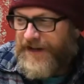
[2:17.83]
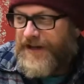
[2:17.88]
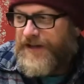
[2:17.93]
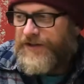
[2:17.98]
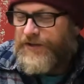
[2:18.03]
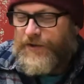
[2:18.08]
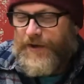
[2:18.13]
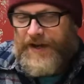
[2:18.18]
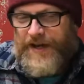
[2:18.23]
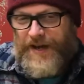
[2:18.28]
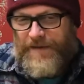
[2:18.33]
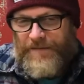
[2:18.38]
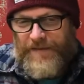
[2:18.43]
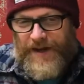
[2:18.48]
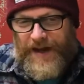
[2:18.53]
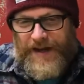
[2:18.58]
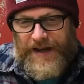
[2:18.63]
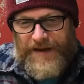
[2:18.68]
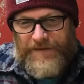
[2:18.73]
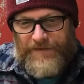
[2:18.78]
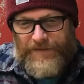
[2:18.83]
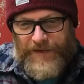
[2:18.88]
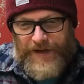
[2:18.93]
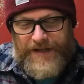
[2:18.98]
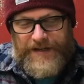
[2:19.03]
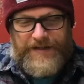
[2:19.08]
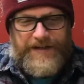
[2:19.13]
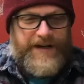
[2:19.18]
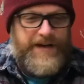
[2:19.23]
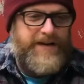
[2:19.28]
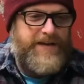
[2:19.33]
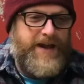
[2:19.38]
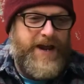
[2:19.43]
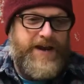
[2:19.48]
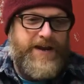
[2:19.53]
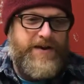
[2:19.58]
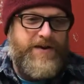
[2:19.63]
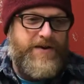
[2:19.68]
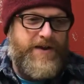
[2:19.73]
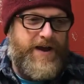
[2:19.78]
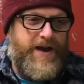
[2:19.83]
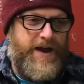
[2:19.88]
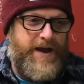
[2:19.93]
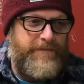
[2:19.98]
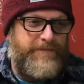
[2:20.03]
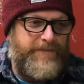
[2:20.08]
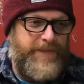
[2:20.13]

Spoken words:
So I kept reading, and I've